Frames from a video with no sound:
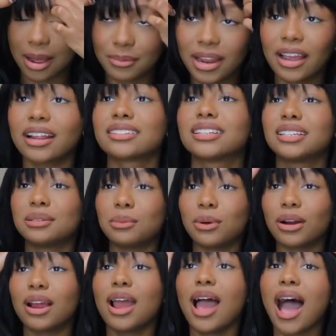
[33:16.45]
I'm
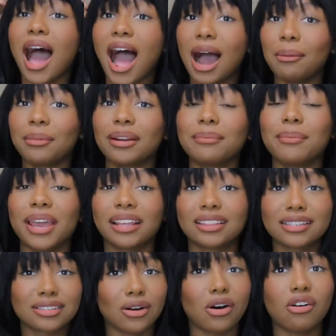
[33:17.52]
gonna make
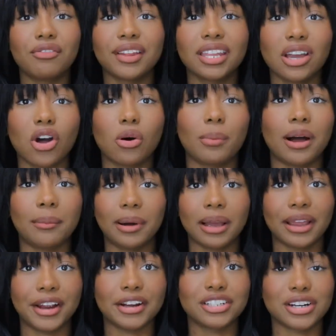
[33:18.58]
this a whole video about my
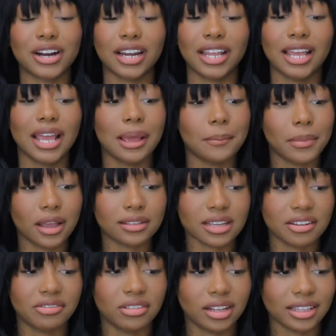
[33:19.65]
hair journey because I
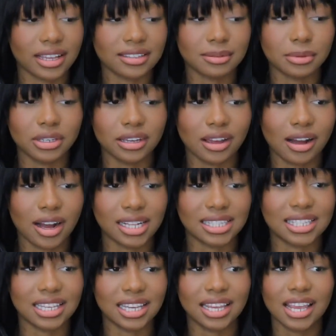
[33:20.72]
feel like that's some good
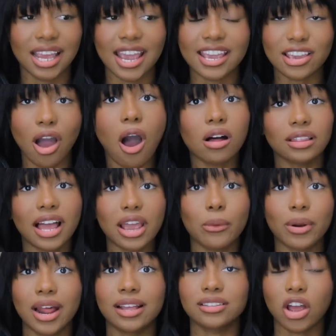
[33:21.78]
content and y'all like
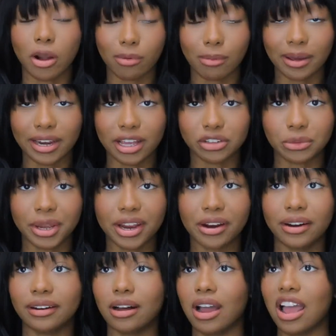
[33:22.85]
when I talk about my natural hair,
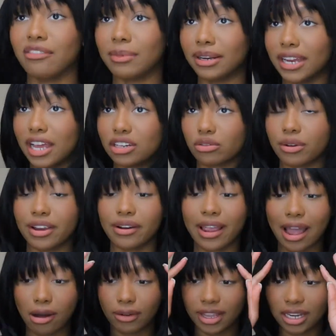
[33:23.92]
and I'll have my natural hair
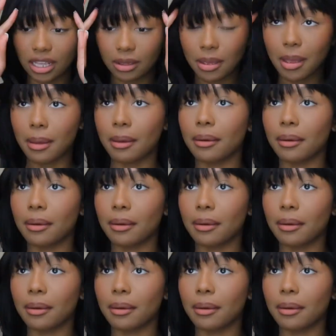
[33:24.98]
out in it.